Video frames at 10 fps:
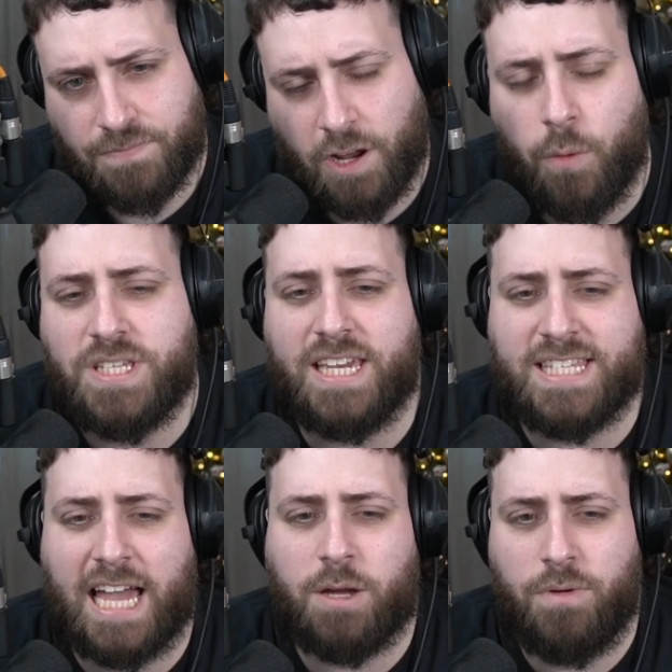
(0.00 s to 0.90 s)
Oh, is he
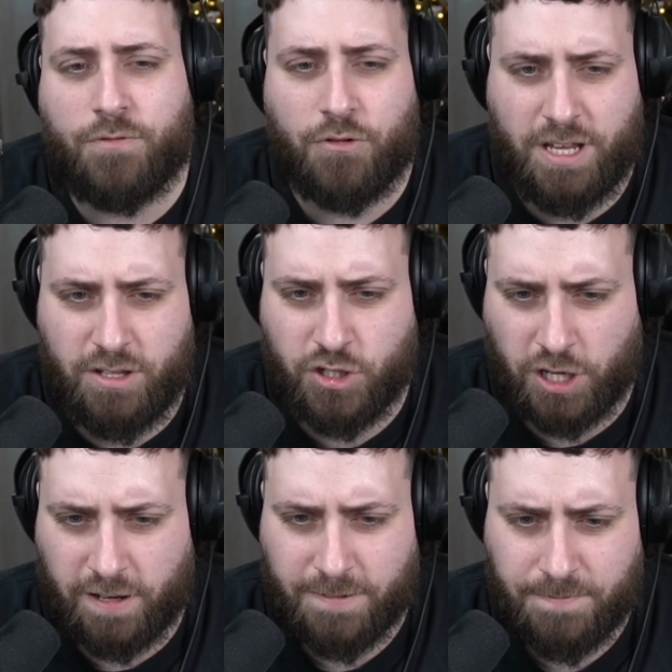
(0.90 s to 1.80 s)
attacking with
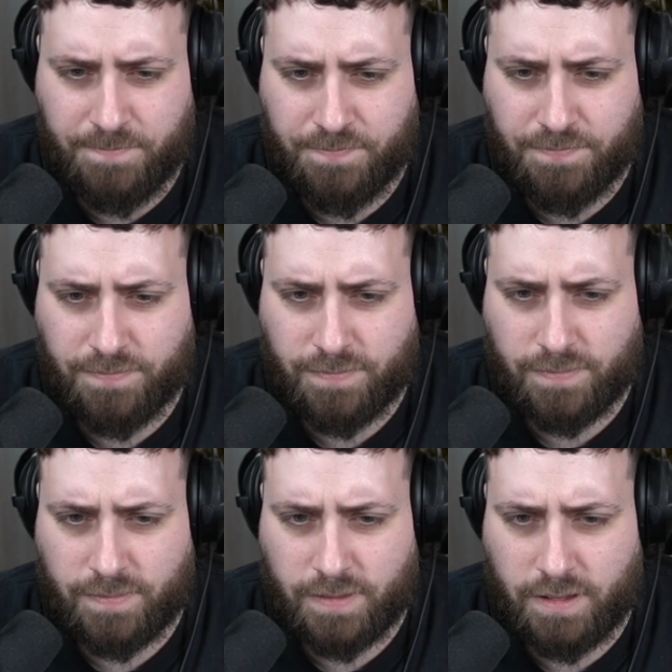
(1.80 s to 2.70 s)
Greninja?
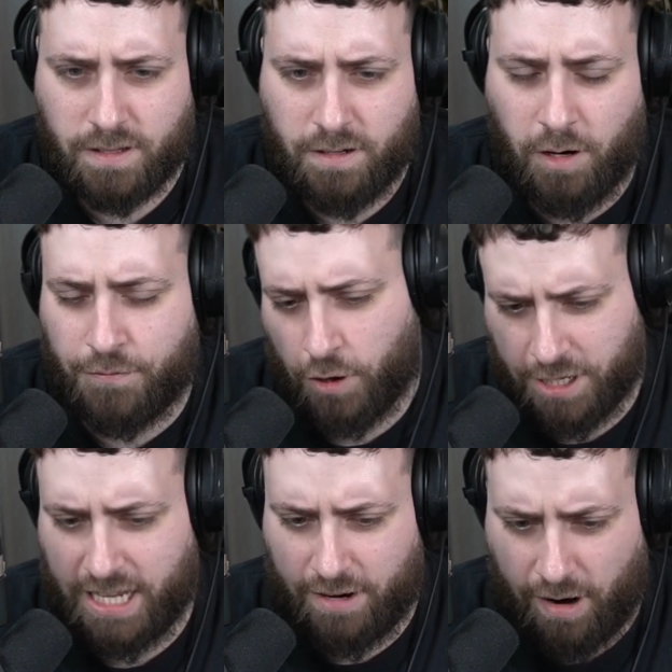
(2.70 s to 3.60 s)
Or
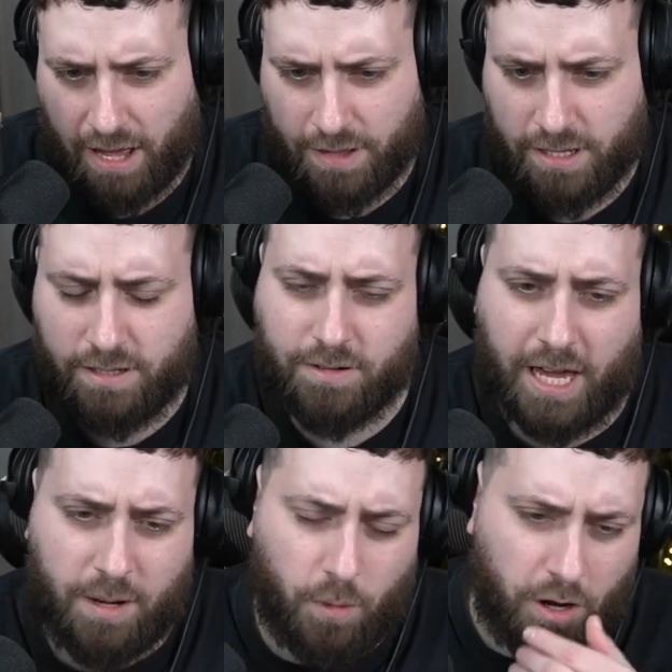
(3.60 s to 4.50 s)
Frogadier, rather.
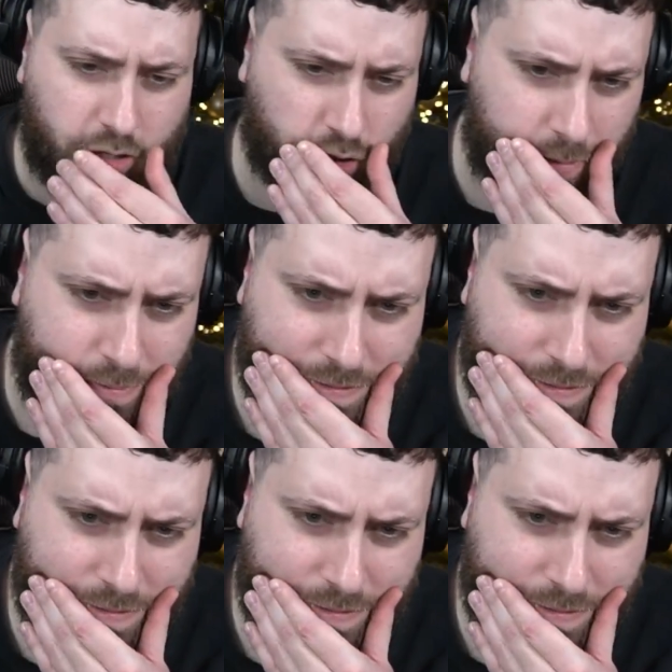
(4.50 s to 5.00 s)
Okay, Water Drip.